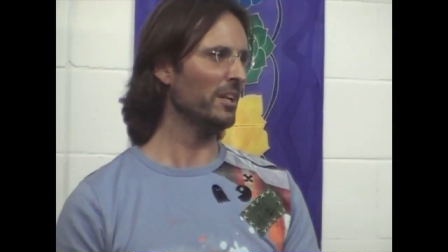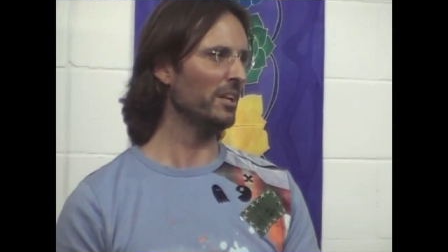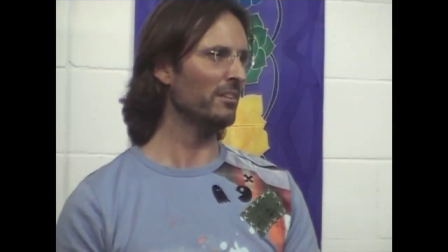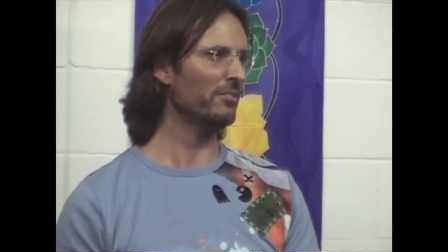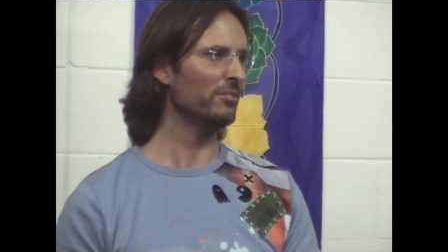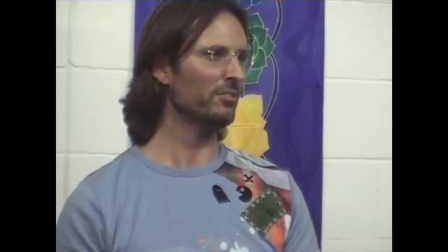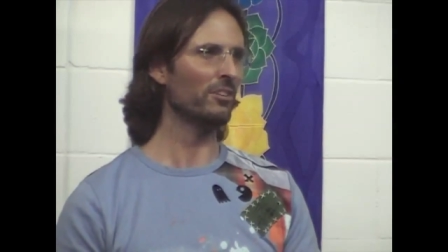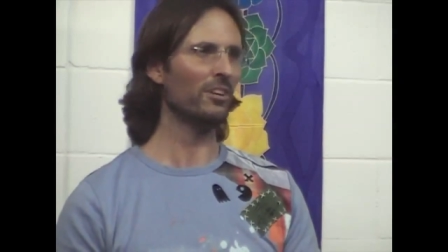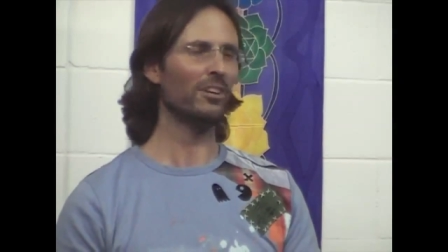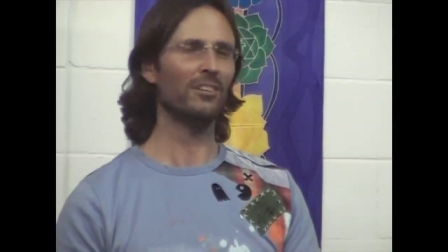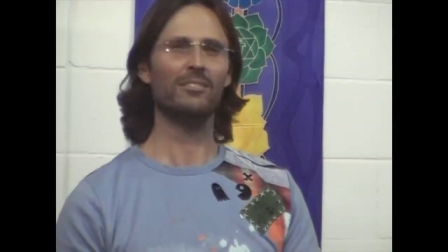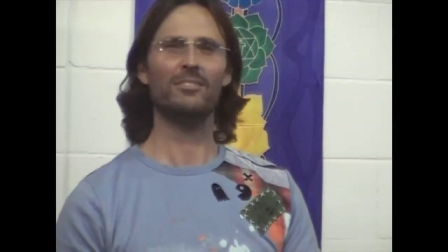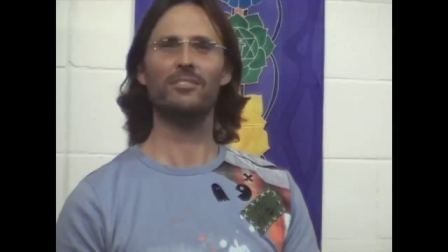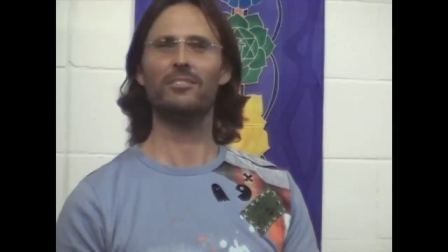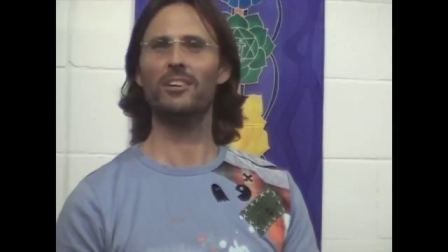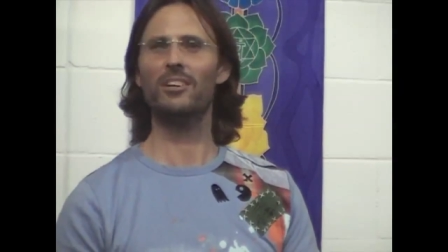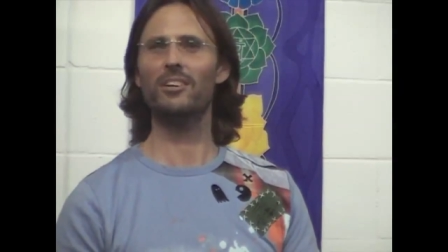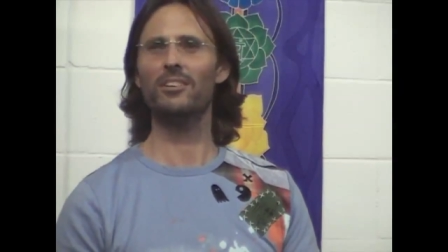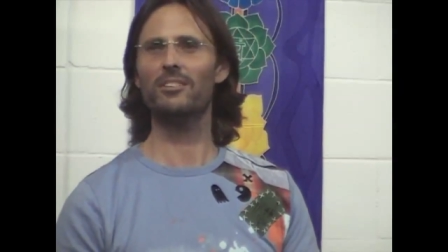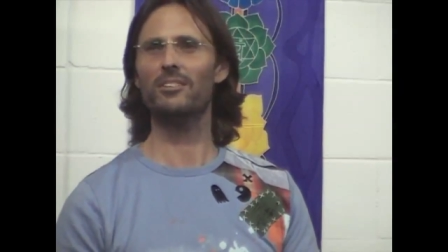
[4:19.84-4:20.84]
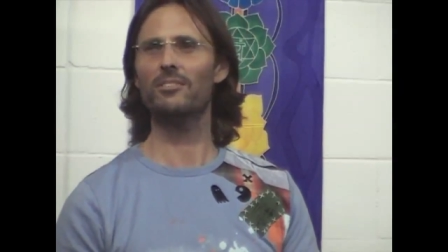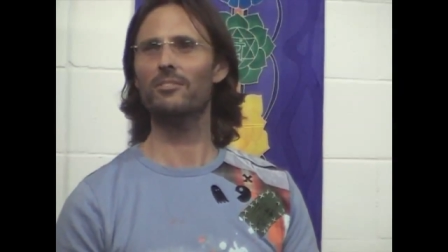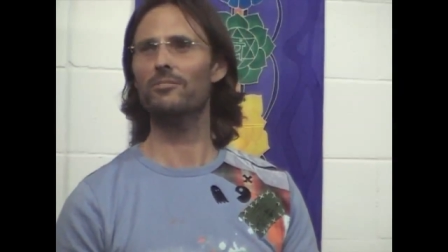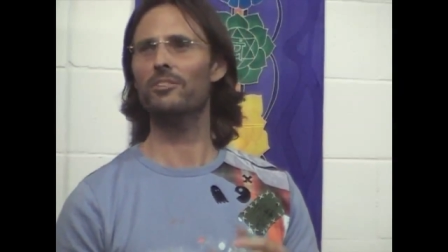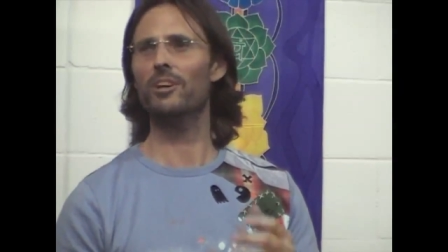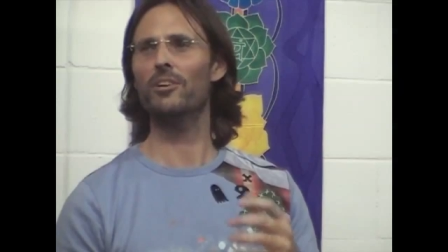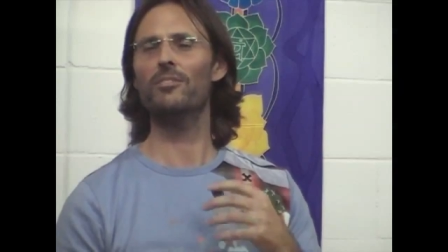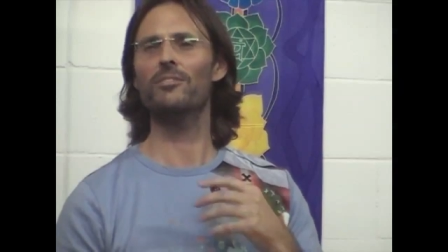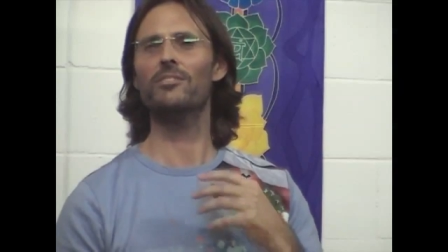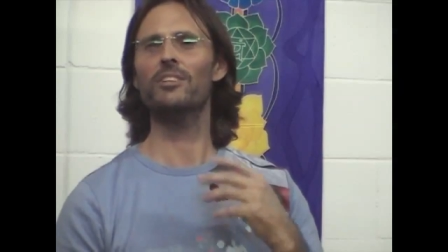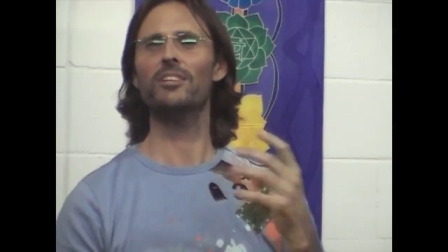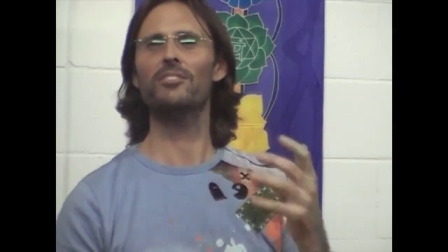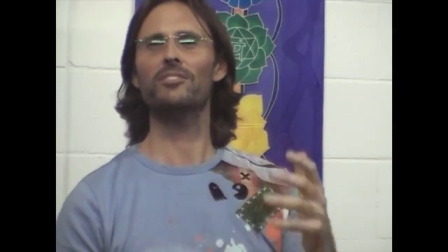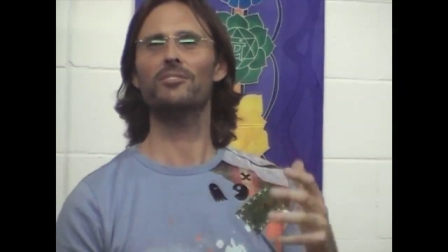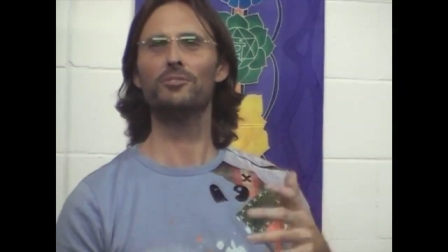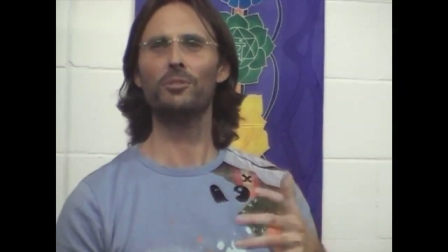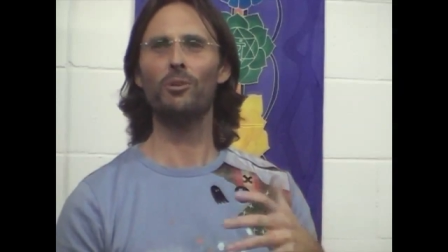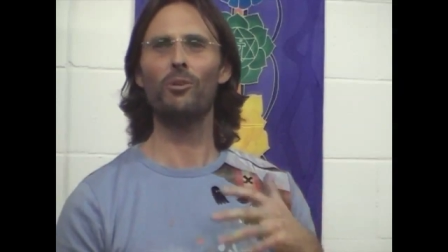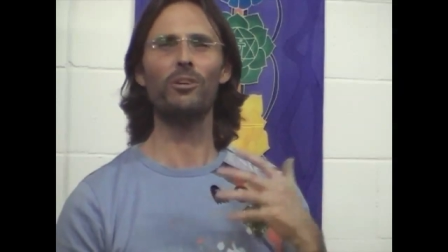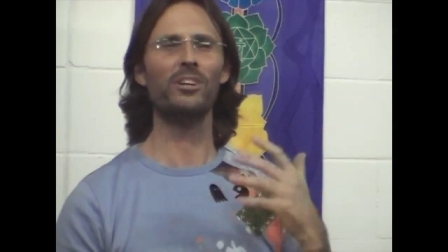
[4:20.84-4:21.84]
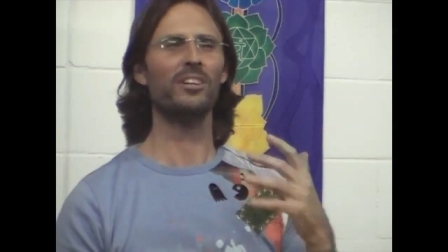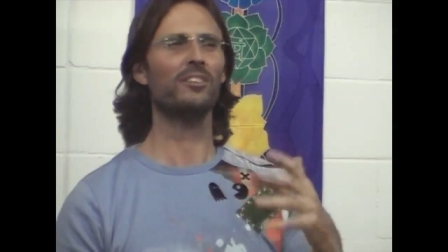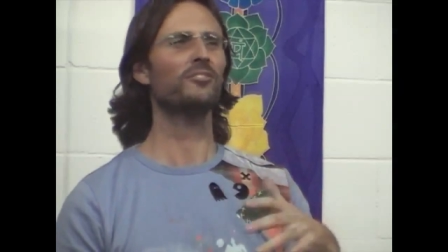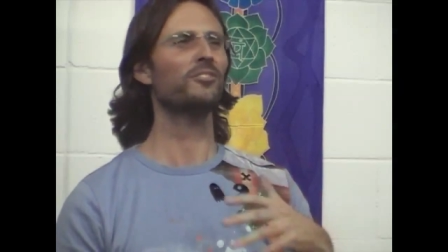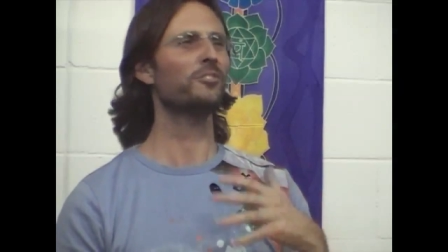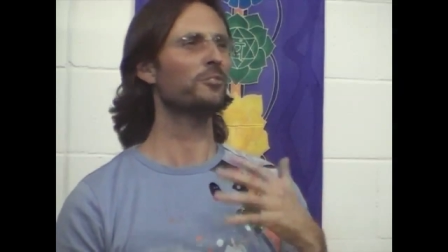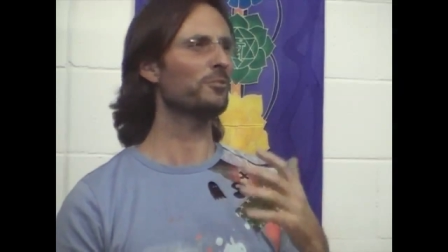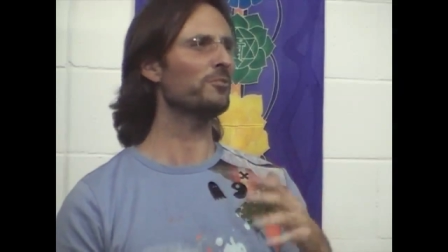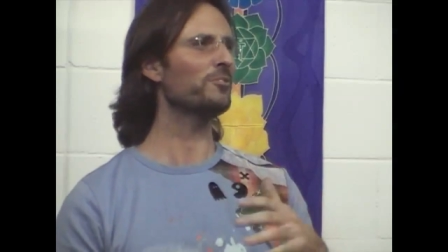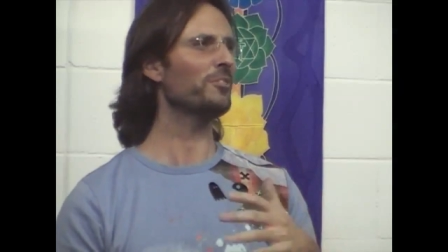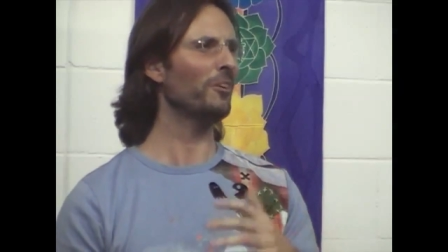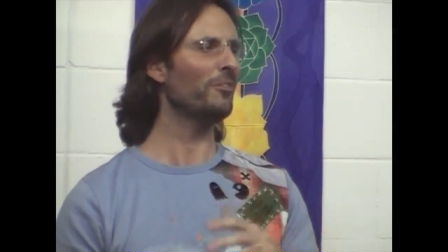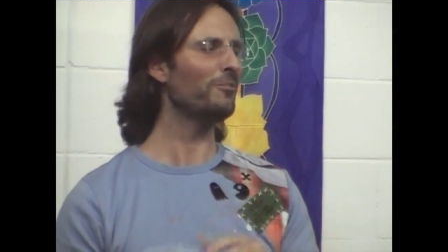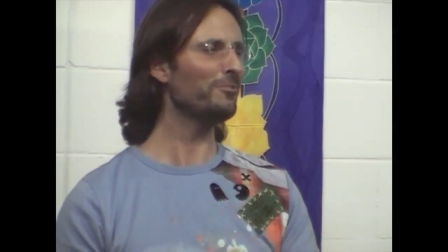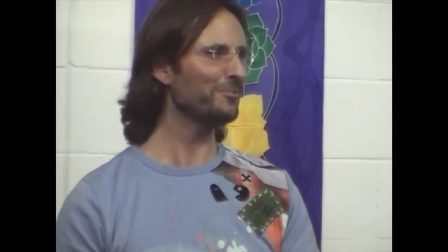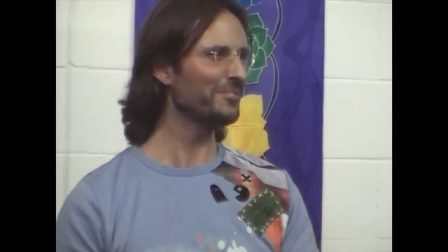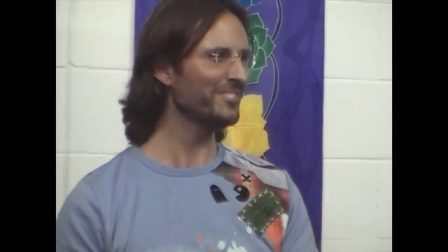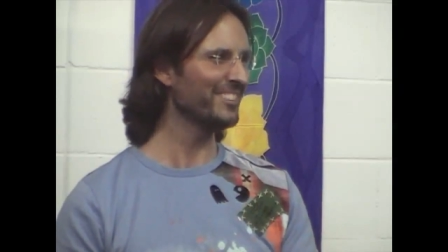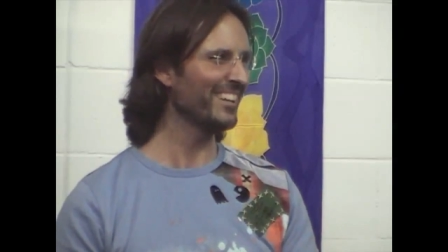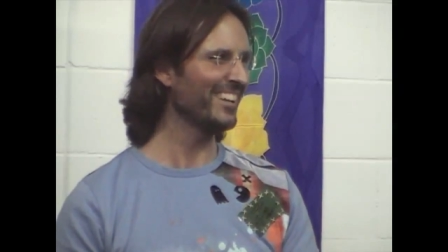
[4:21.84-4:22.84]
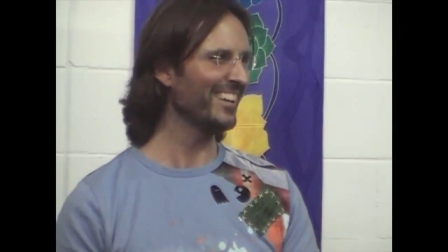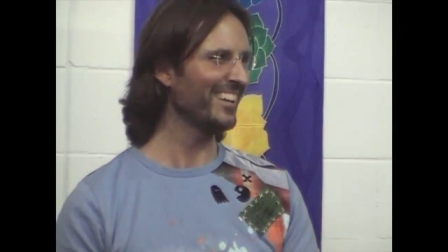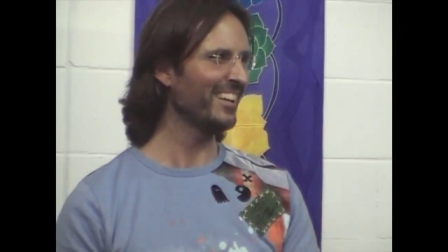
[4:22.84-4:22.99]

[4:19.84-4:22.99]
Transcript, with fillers: right? You're not, you don't, don't think you're talking to yourself.